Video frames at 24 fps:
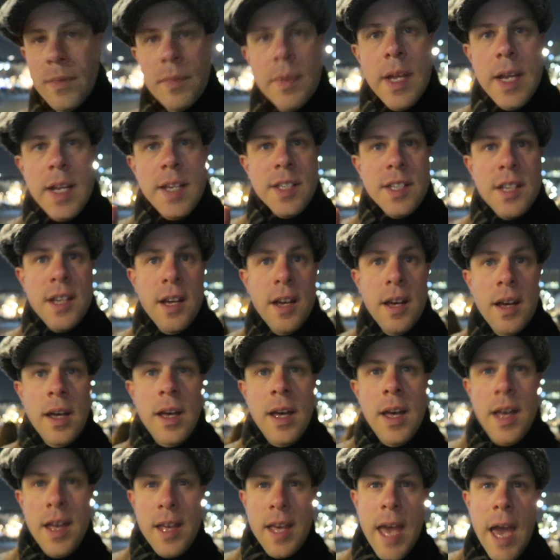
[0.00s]
There's a
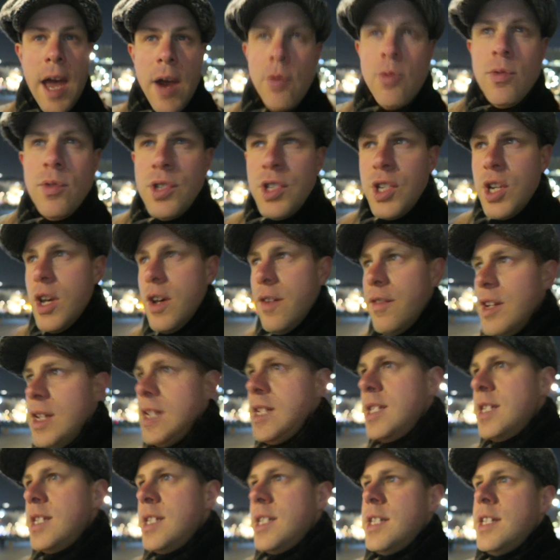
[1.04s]
carol
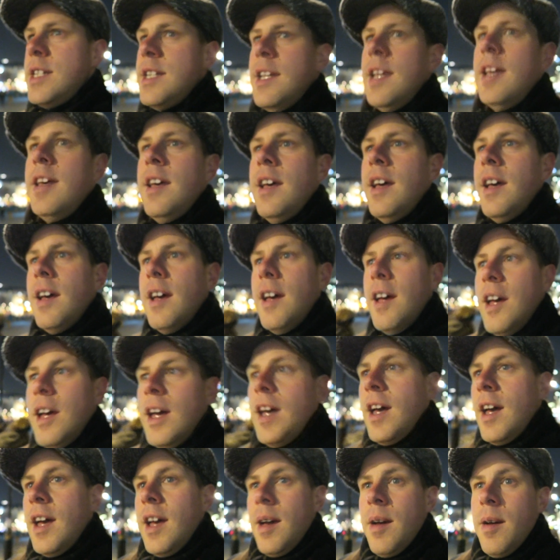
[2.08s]
service
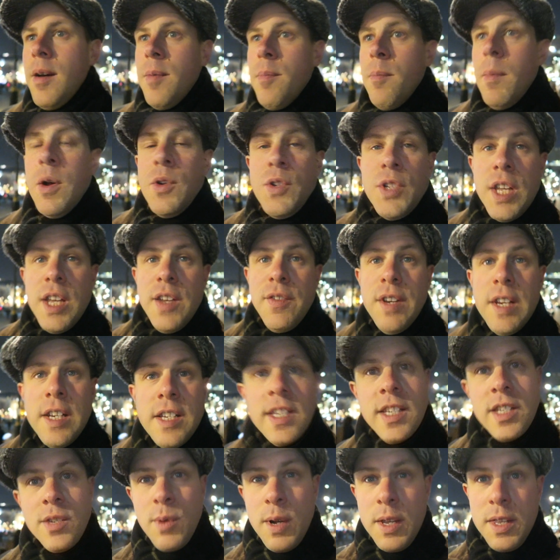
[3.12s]
most evenings.
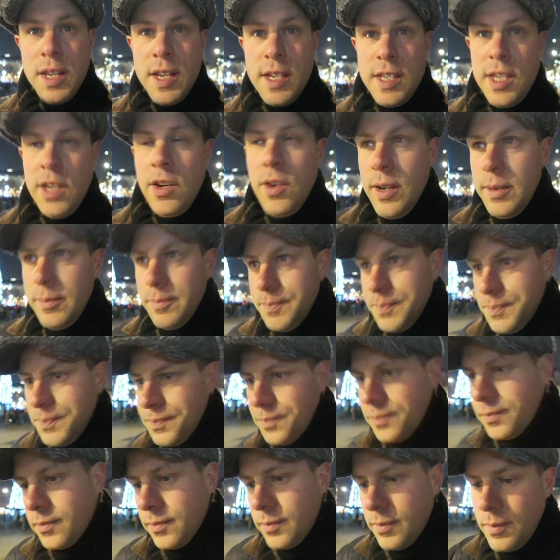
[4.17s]
There's one there tonight.
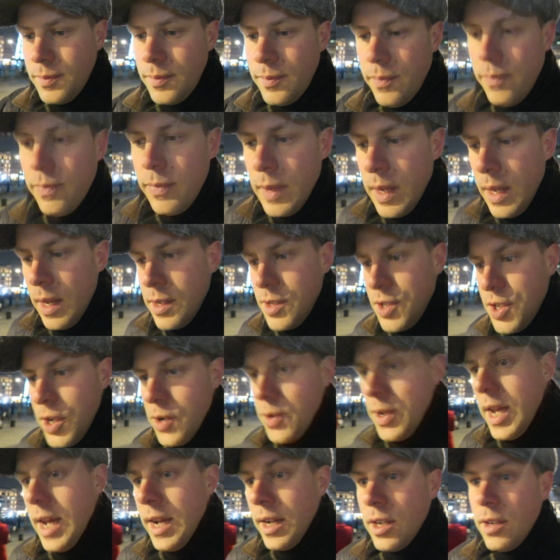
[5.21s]
So
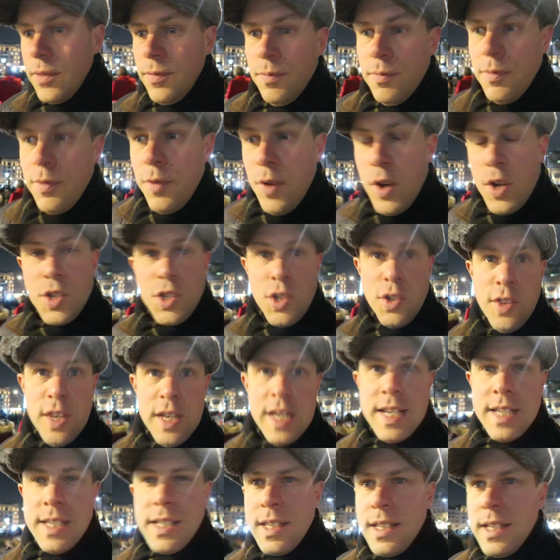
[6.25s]
yeah, first on the
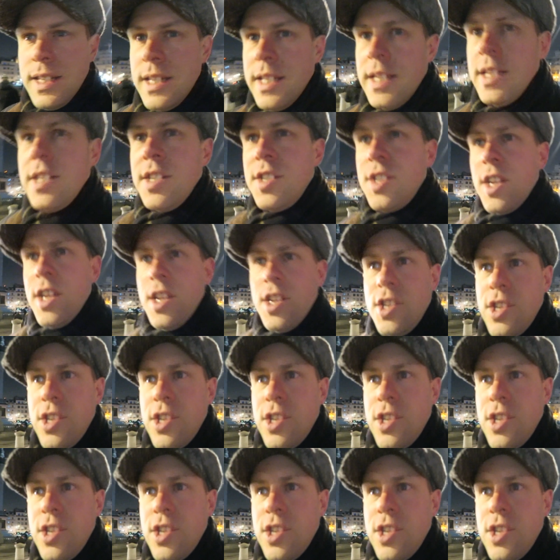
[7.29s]
list is